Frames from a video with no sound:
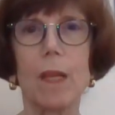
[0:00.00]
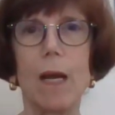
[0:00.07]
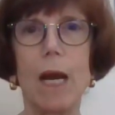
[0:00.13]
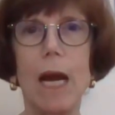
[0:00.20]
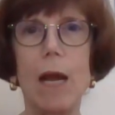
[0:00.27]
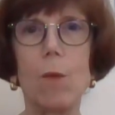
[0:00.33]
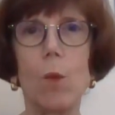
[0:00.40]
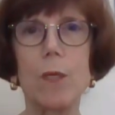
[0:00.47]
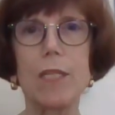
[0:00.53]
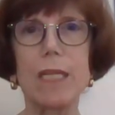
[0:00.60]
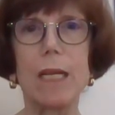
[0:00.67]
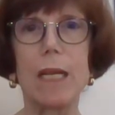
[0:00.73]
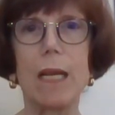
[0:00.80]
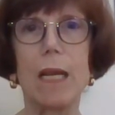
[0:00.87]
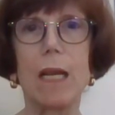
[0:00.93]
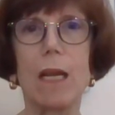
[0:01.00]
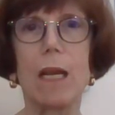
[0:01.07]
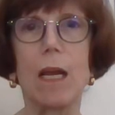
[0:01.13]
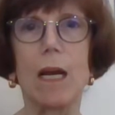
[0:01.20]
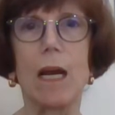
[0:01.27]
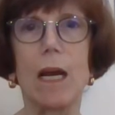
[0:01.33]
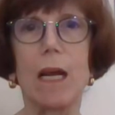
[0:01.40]
I was
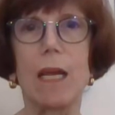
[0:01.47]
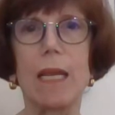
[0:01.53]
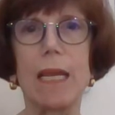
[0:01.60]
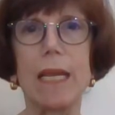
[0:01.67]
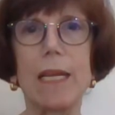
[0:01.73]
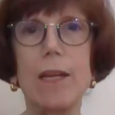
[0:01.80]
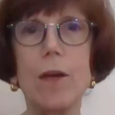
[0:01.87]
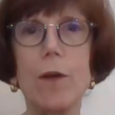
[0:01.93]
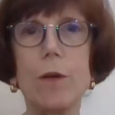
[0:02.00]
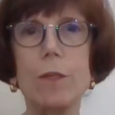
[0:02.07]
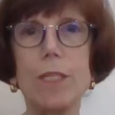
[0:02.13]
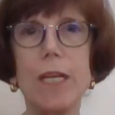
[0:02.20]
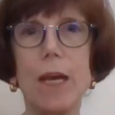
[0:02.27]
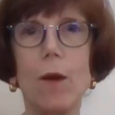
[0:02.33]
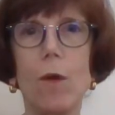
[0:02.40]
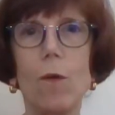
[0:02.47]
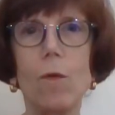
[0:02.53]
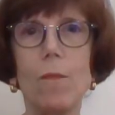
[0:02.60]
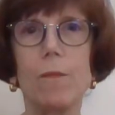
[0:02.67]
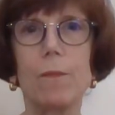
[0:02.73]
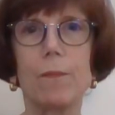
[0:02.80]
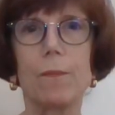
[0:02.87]
in a hotel
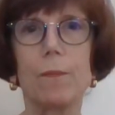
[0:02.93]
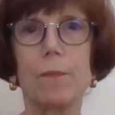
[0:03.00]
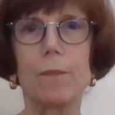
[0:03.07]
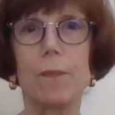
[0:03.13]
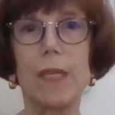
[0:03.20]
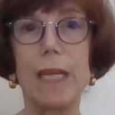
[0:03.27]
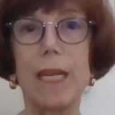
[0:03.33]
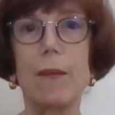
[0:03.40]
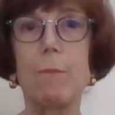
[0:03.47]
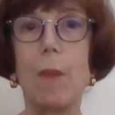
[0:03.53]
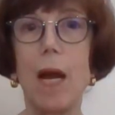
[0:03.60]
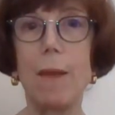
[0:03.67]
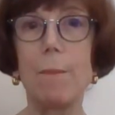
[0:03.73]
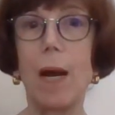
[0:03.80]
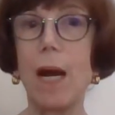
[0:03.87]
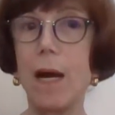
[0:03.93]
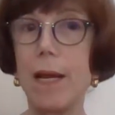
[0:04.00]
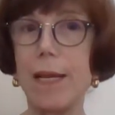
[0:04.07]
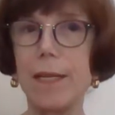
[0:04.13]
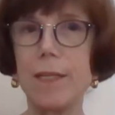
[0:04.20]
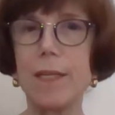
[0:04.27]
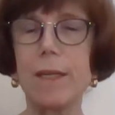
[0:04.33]
in my
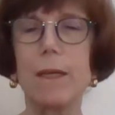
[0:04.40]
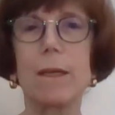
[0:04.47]
mind